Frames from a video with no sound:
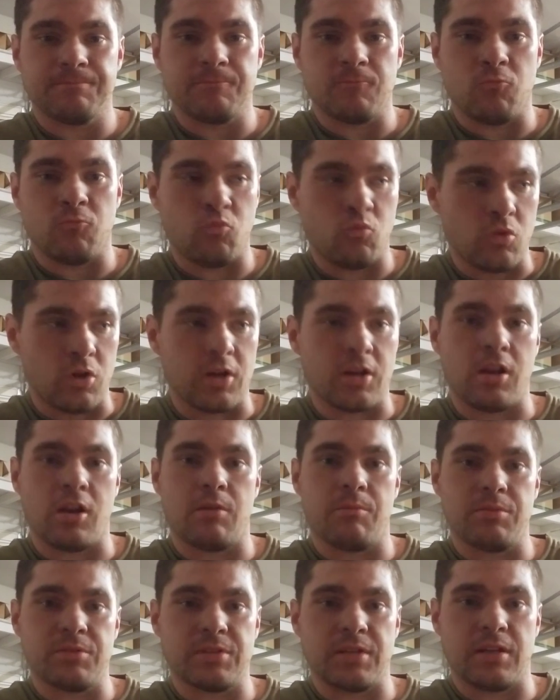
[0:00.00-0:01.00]

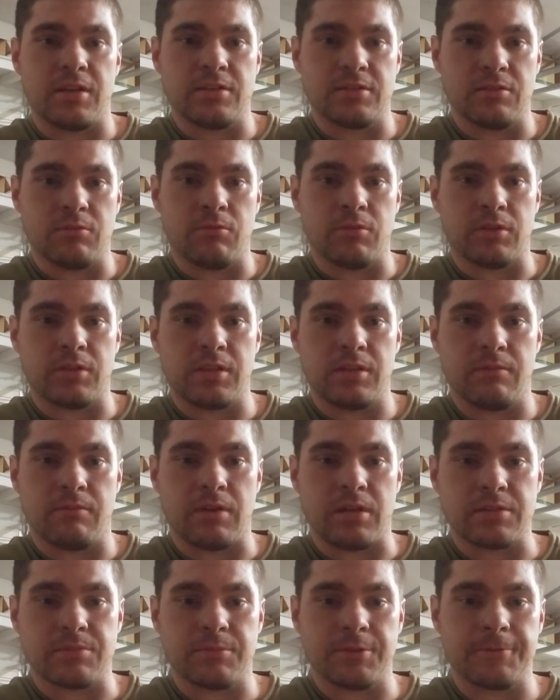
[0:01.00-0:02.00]
100% is it worth the
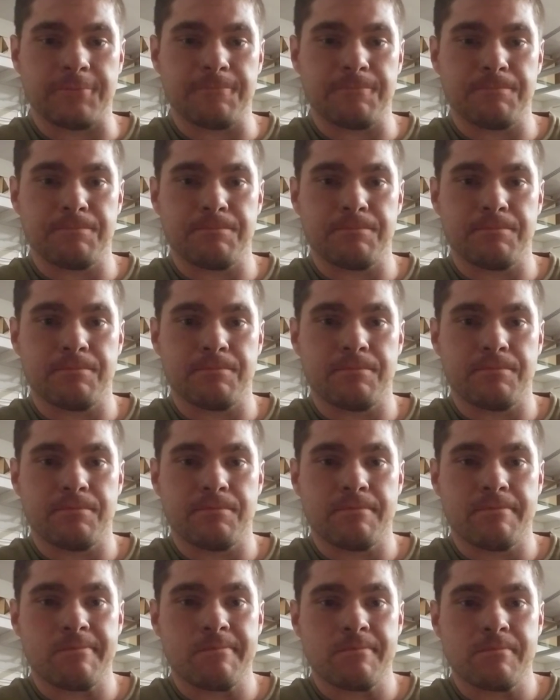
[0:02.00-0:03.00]
investment.
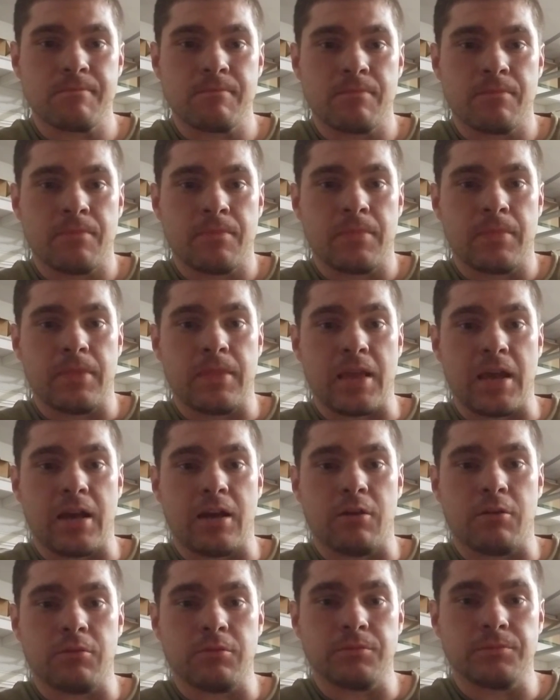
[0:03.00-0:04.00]

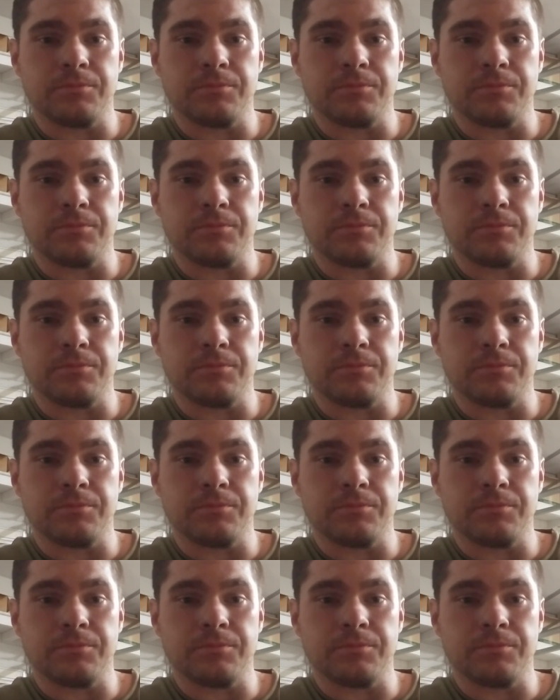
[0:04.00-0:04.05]
Now,